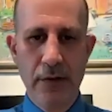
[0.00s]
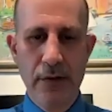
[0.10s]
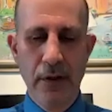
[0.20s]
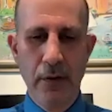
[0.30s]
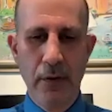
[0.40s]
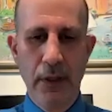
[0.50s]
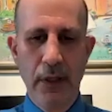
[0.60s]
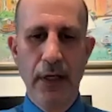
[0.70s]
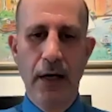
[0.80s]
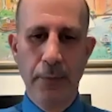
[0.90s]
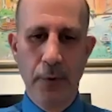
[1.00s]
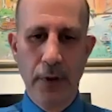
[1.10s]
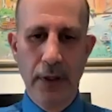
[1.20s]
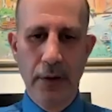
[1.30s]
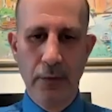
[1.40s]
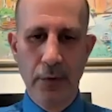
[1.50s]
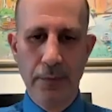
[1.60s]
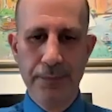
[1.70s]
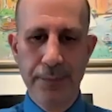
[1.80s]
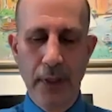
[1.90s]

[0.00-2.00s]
So in the operating room,